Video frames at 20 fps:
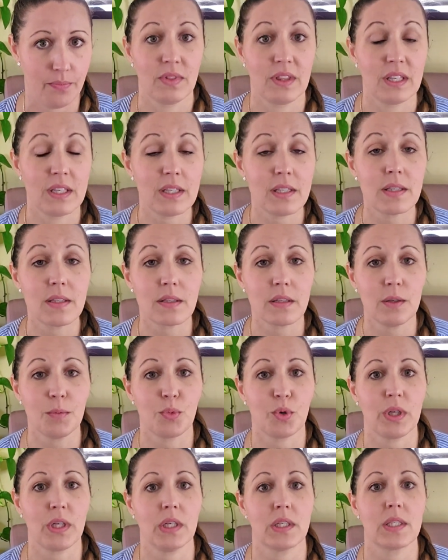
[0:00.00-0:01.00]
This is going to
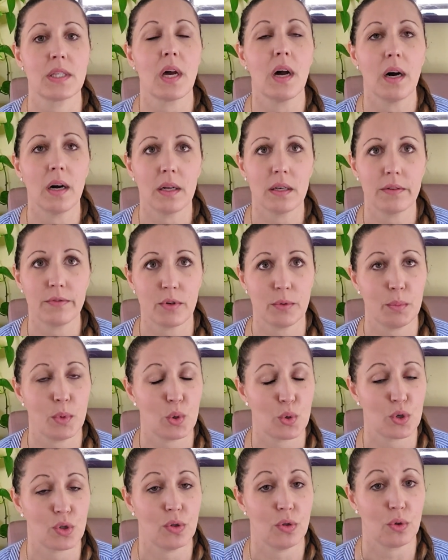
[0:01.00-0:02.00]
bring a ton of
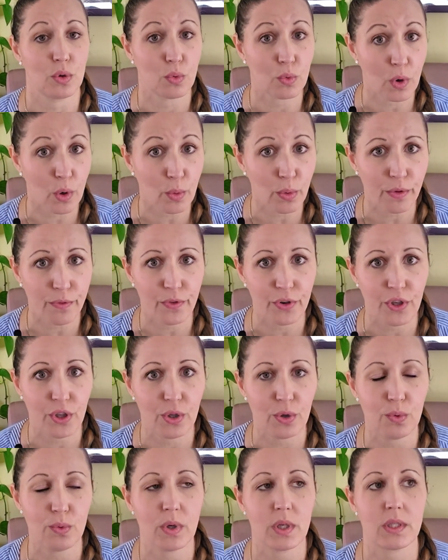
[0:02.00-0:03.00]
emotional growth for
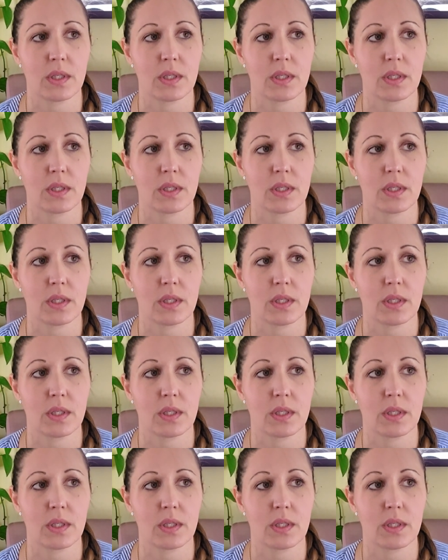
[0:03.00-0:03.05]
you,